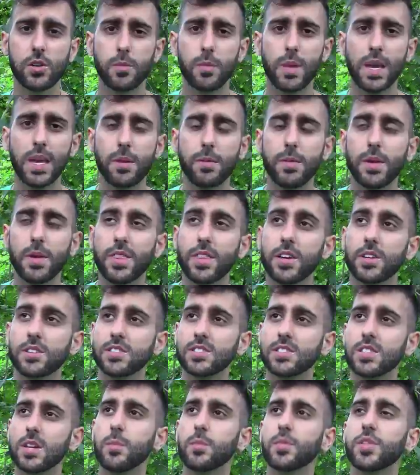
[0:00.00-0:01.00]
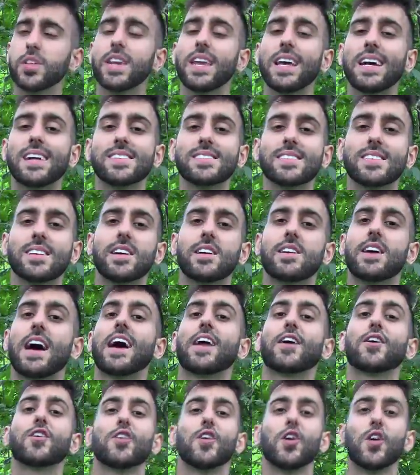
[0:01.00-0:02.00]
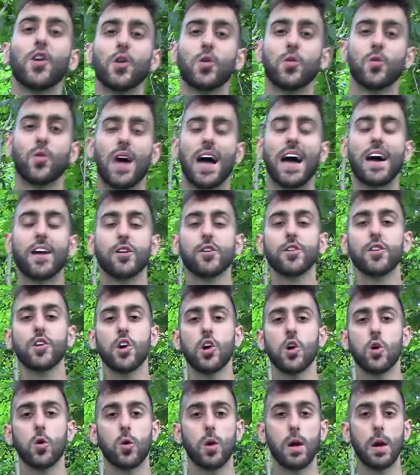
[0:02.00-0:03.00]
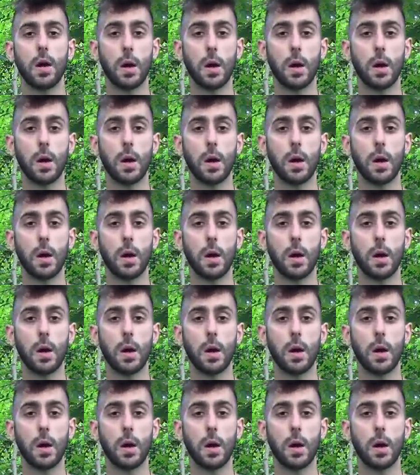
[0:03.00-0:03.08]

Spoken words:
Maybe there's something else there. I don't know.